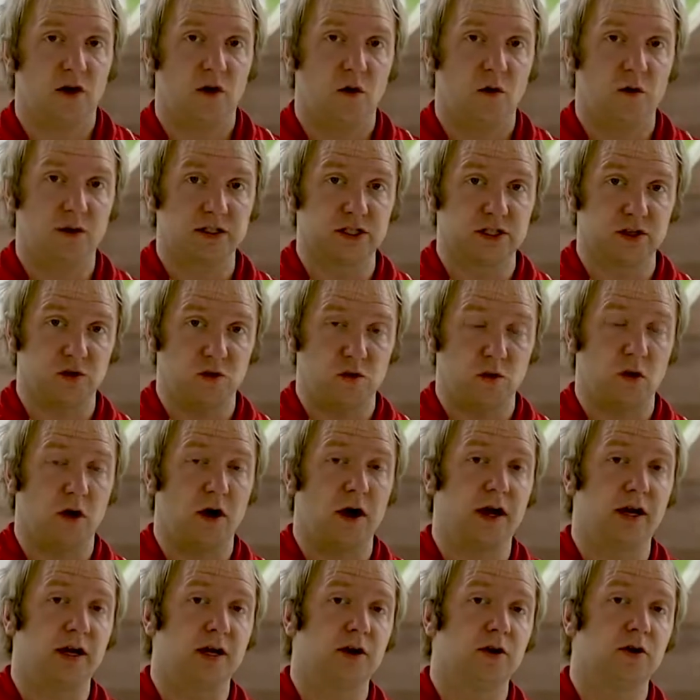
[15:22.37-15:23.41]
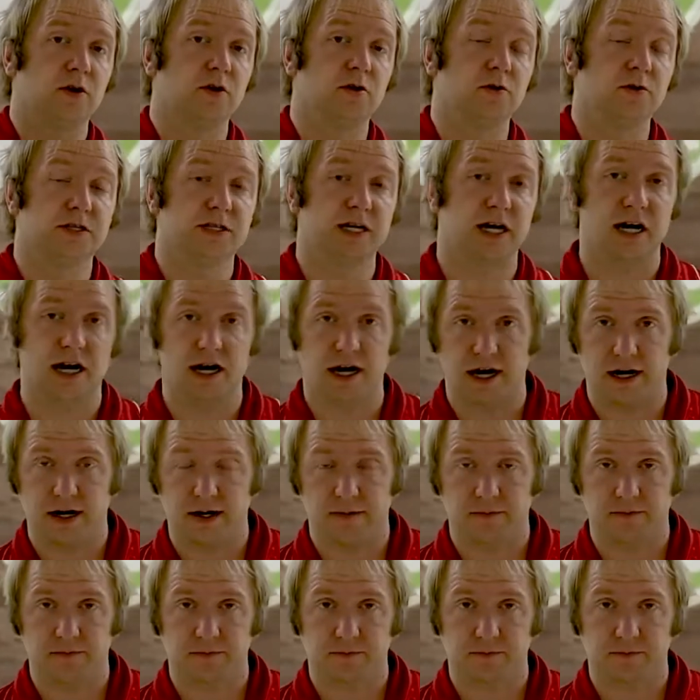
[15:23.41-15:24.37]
was the one who died.